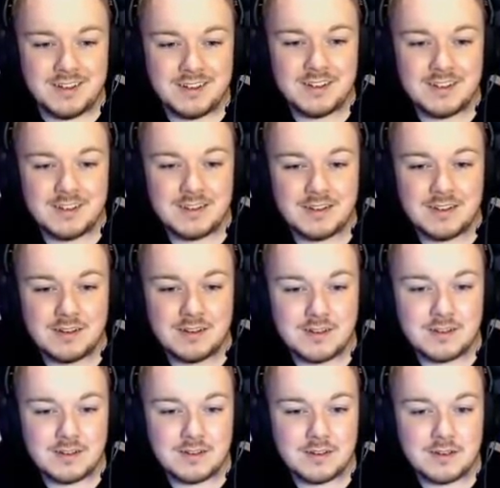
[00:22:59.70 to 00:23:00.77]

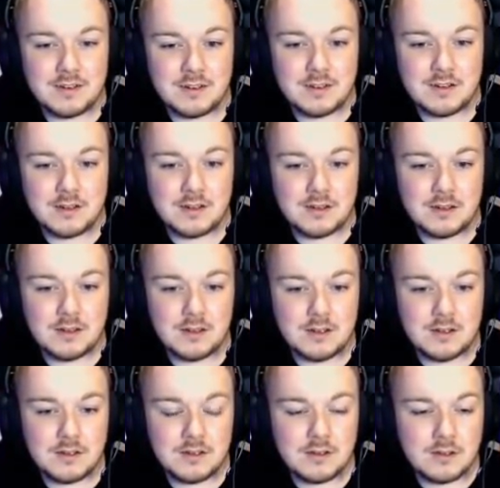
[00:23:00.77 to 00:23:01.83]

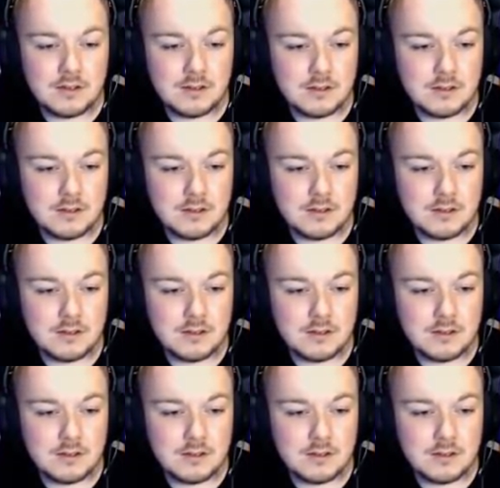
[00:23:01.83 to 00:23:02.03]
No one is speaking in this clip.